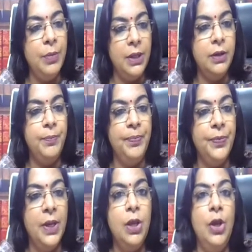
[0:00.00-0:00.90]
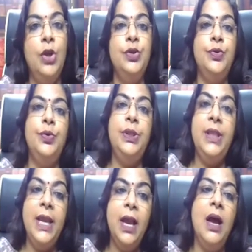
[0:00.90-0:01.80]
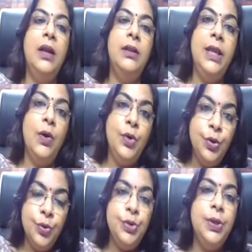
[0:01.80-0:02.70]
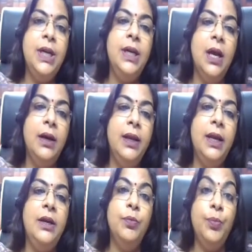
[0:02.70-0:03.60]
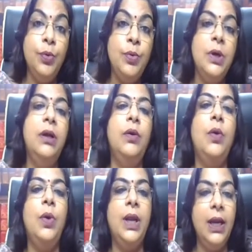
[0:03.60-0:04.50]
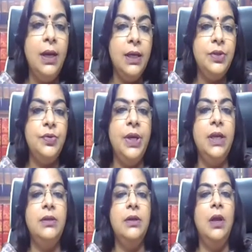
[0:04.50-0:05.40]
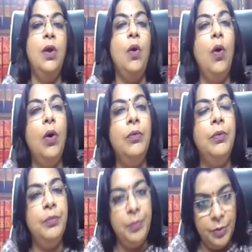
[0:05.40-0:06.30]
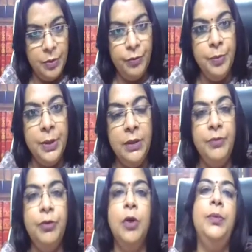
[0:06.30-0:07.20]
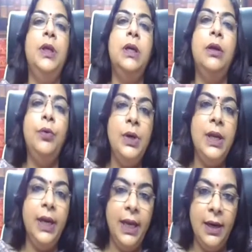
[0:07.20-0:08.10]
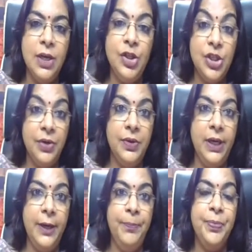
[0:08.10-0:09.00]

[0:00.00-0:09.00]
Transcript: mother so they are they usually target poor or illiterate or uh, women from the rural area generally